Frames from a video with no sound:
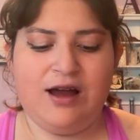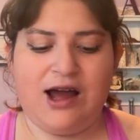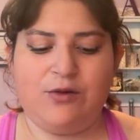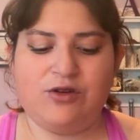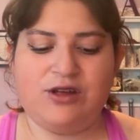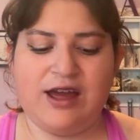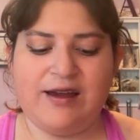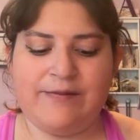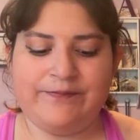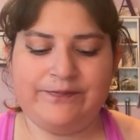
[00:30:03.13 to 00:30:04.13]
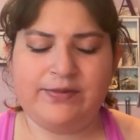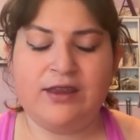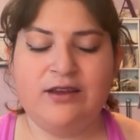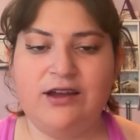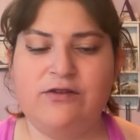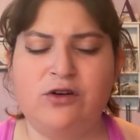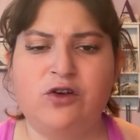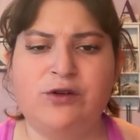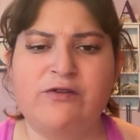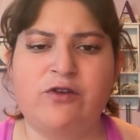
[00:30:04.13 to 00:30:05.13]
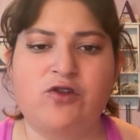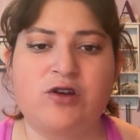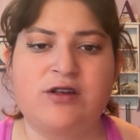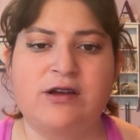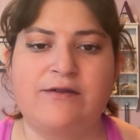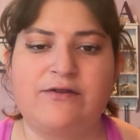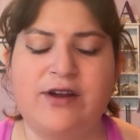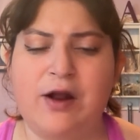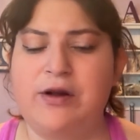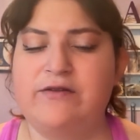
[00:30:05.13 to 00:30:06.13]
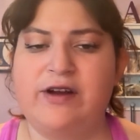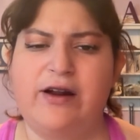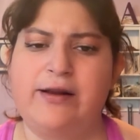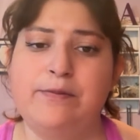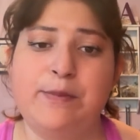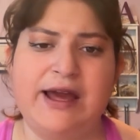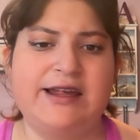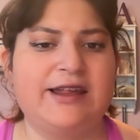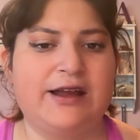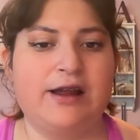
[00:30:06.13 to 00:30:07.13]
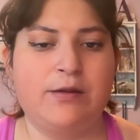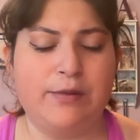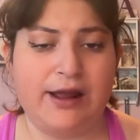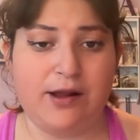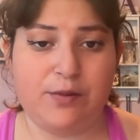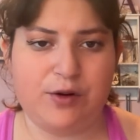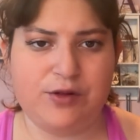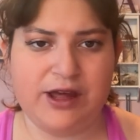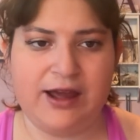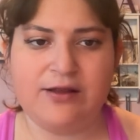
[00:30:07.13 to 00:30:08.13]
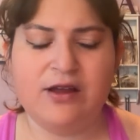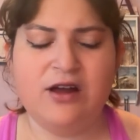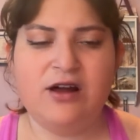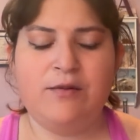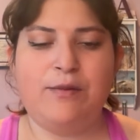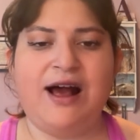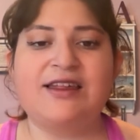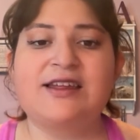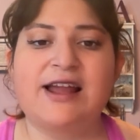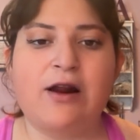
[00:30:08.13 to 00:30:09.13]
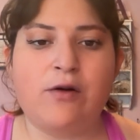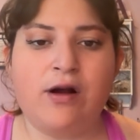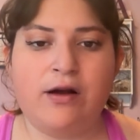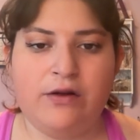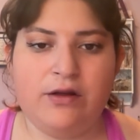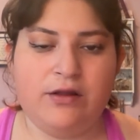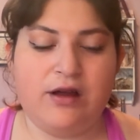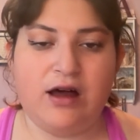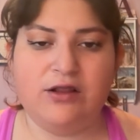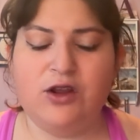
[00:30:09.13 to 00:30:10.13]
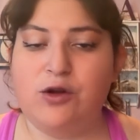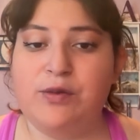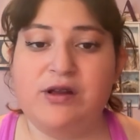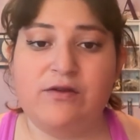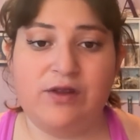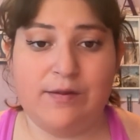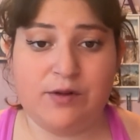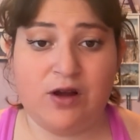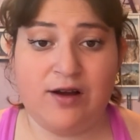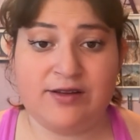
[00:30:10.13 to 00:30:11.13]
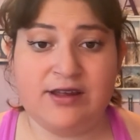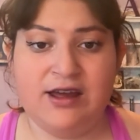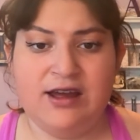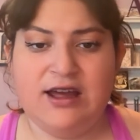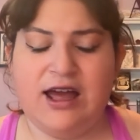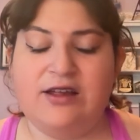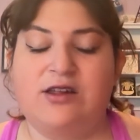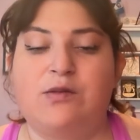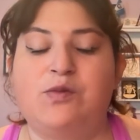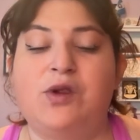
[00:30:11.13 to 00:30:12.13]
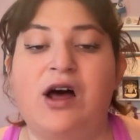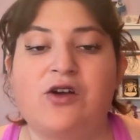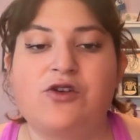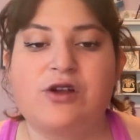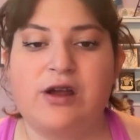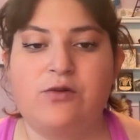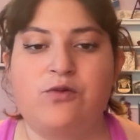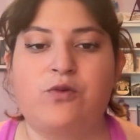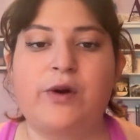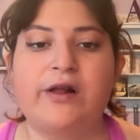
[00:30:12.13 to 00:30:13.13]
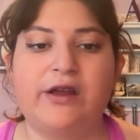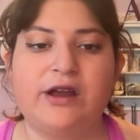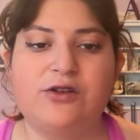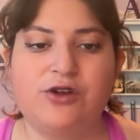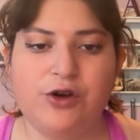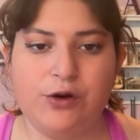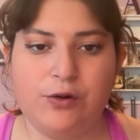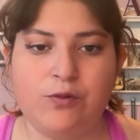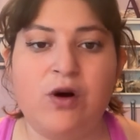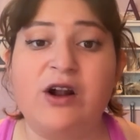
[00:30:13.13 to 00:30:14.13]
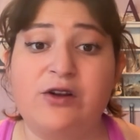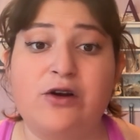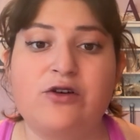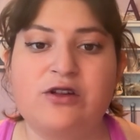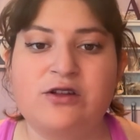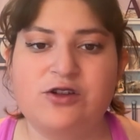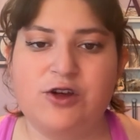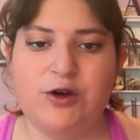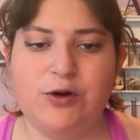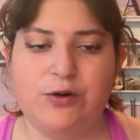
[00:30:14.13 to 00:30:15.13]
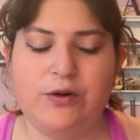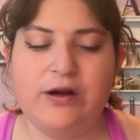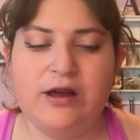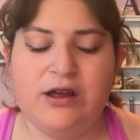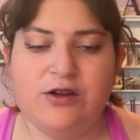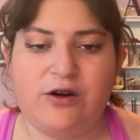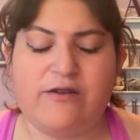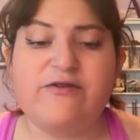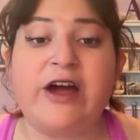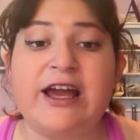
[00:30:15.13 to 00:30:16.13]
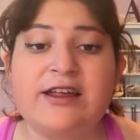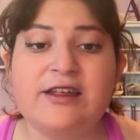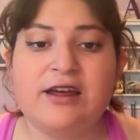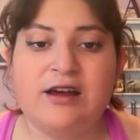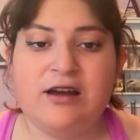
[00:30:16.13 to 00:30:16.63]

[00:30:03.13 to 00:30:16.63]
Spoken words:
I will say, if you're looking for just a very, very basic makeup routine, mascara, a little bit of lip gloss, and some blush can really do wonders to your face.